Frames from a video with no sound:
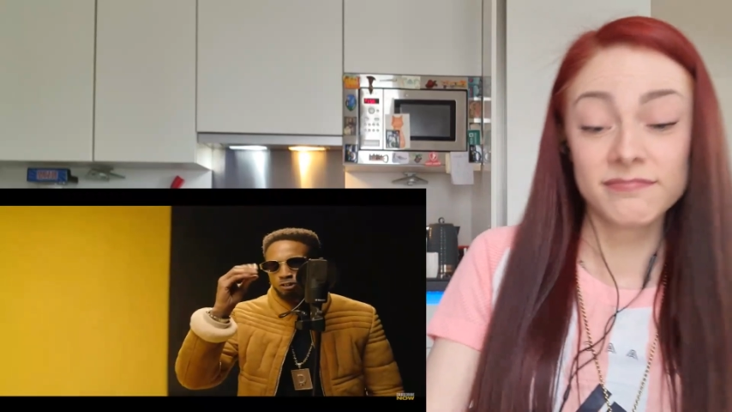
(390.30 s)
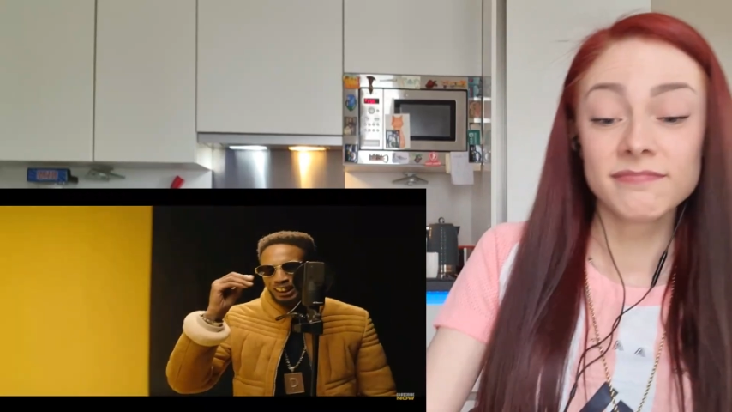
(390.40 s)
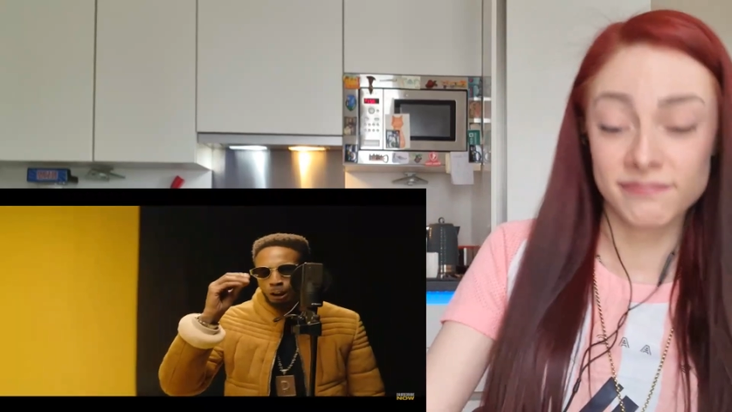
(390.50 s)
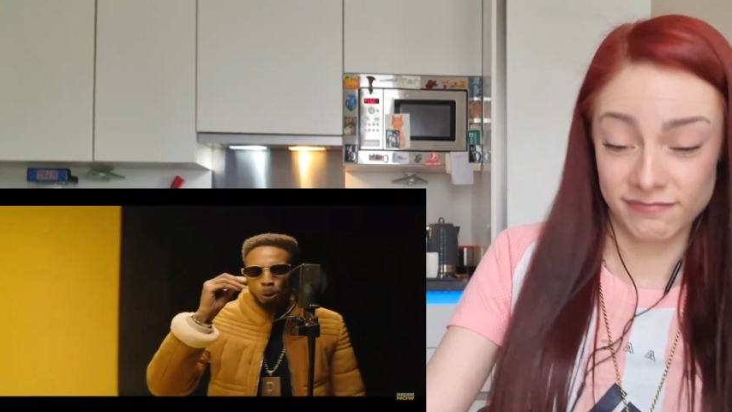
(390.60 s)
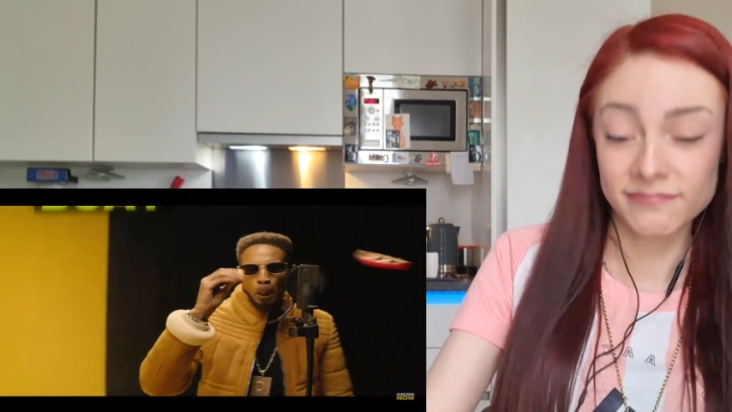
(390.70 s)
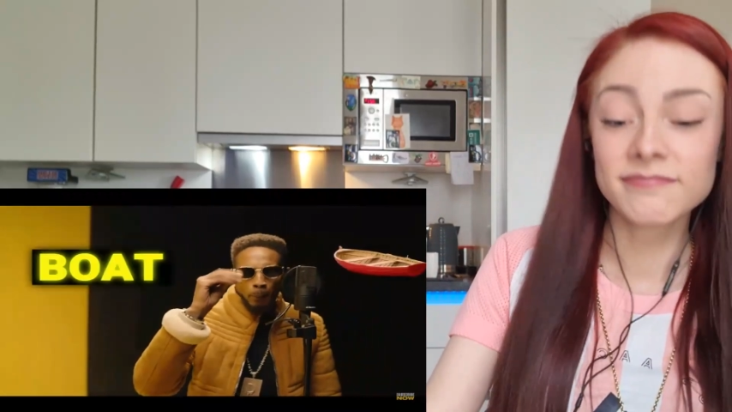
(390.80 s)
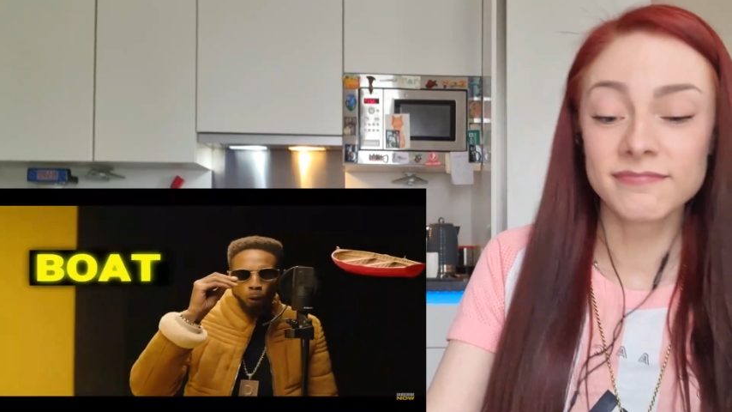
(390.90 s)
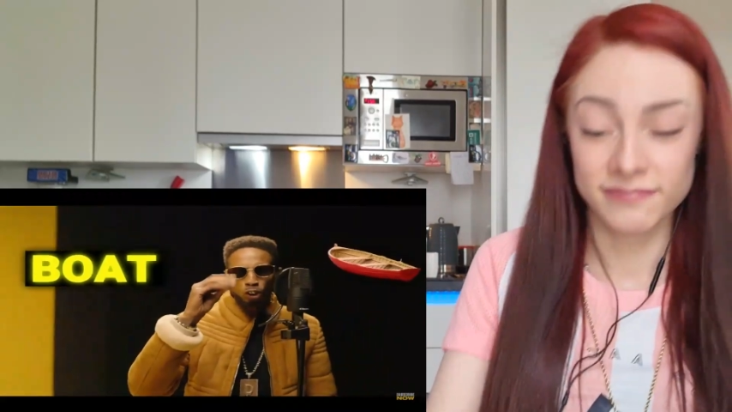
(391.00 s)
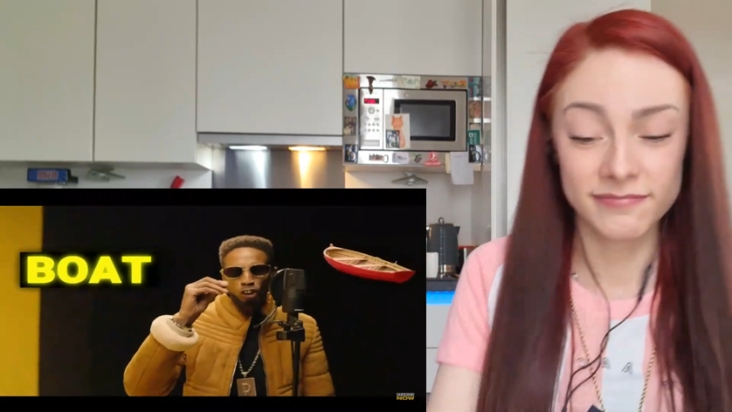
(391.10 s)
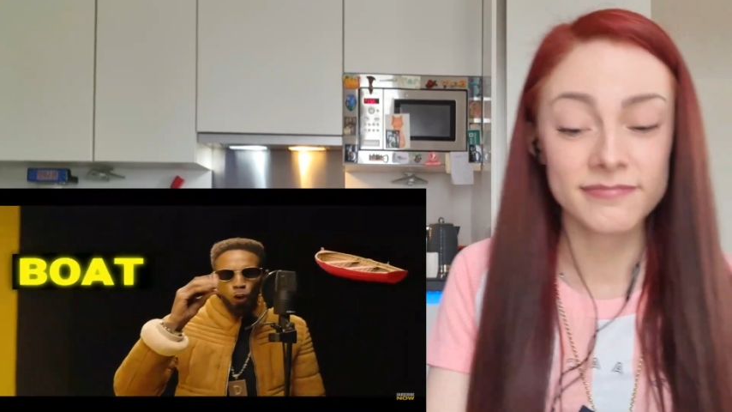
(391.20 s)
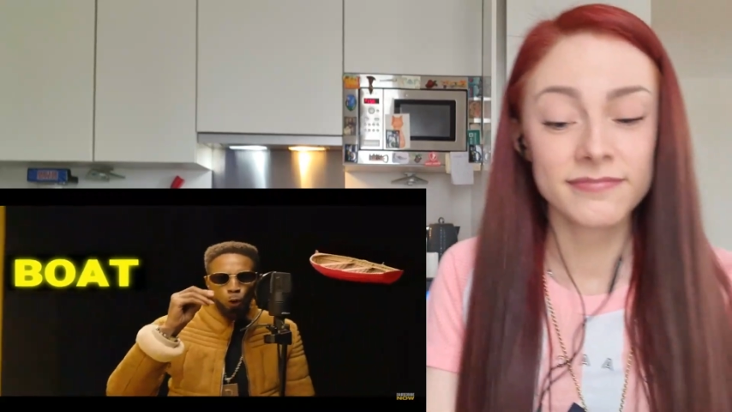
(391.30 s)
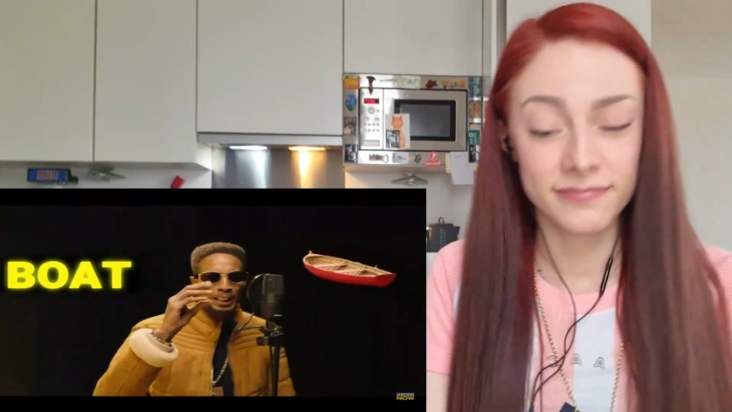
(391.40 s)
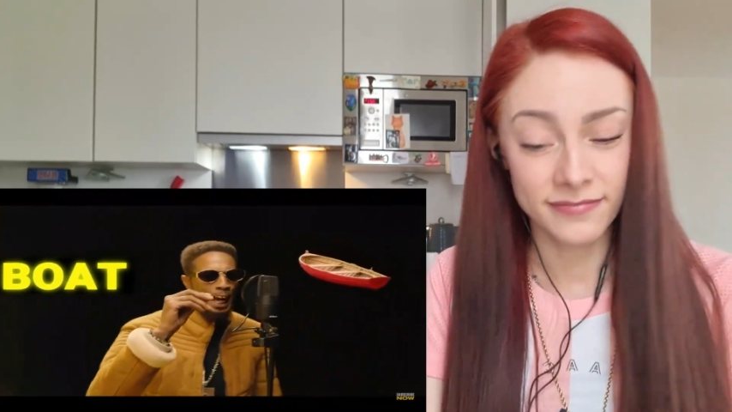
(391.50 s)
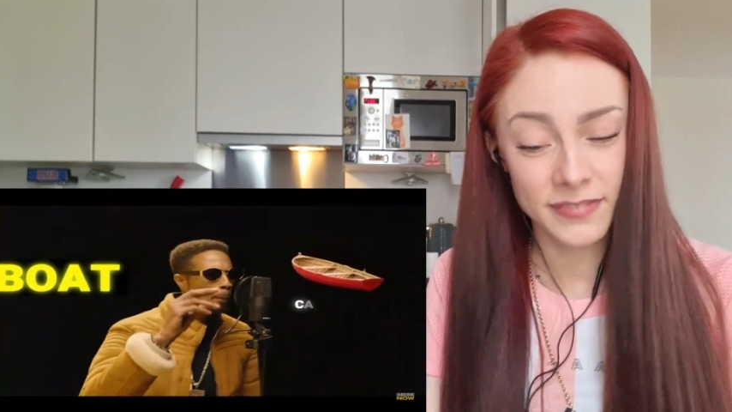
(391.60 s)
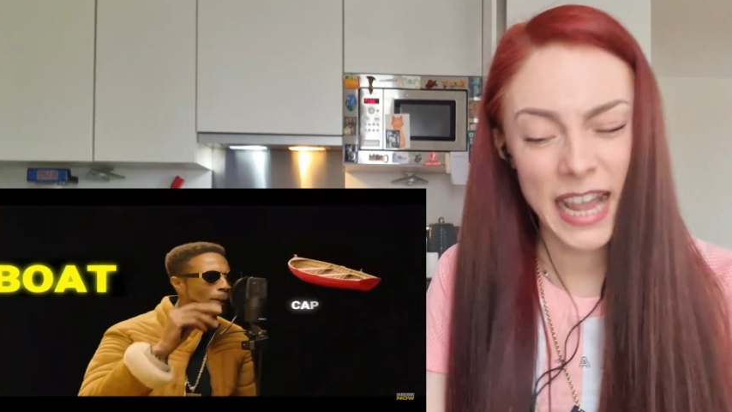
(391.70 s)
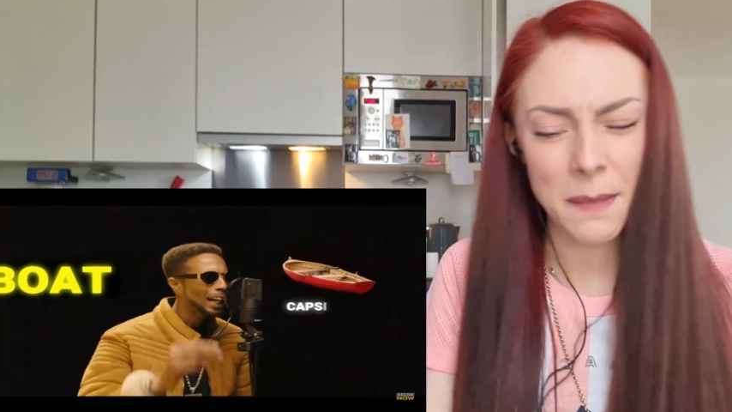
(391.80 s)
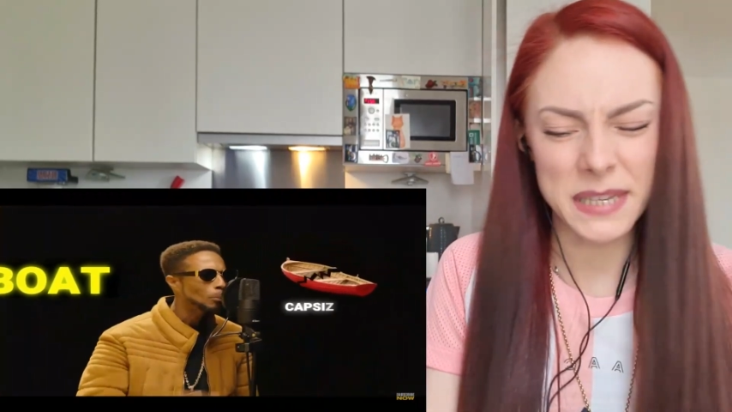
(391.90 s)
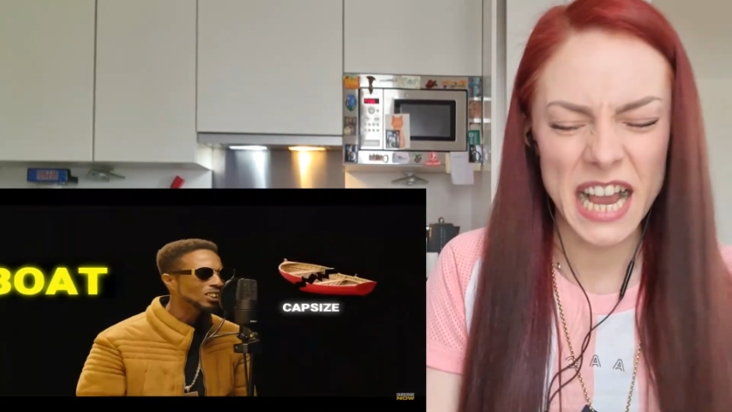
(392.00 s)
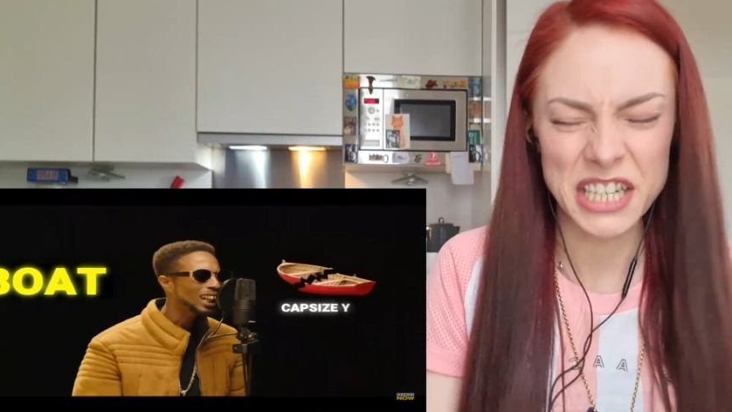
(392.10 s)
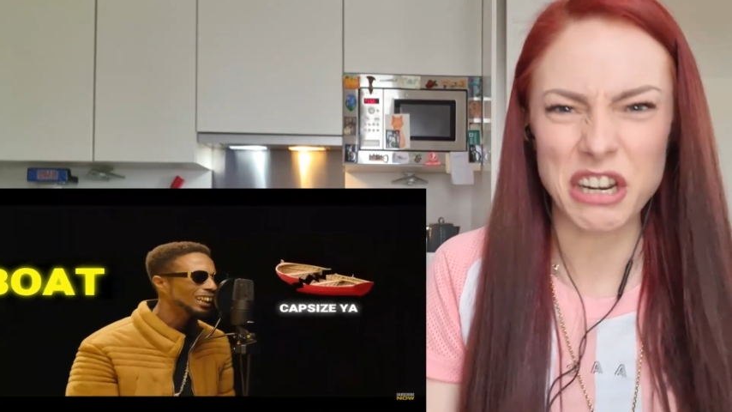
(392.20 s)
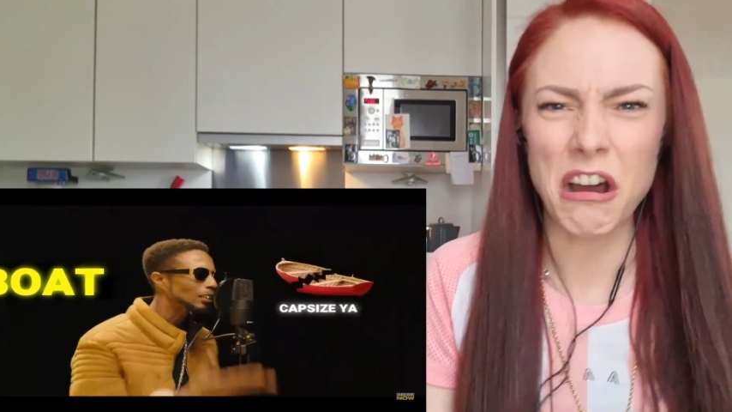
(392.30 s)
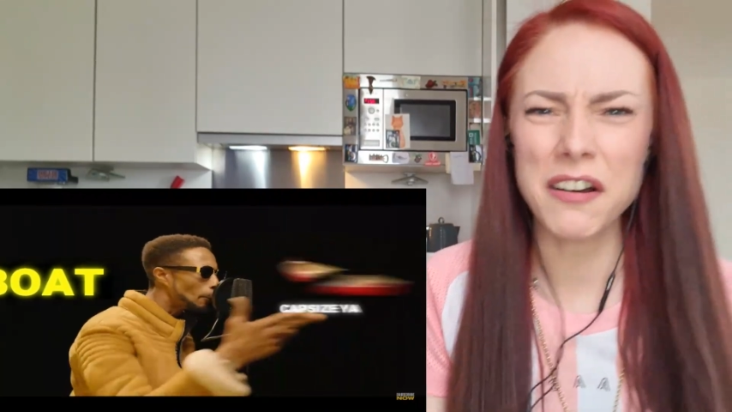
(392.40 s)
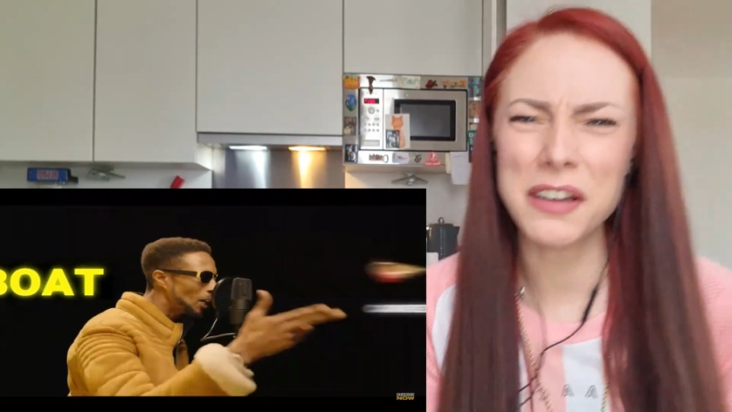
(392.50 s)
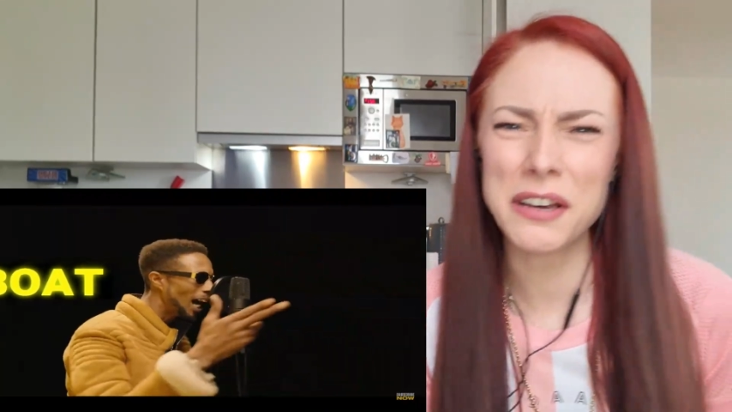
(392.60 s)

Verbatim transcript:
Speaker 1: run in your boat, just know that I'm a capsizer.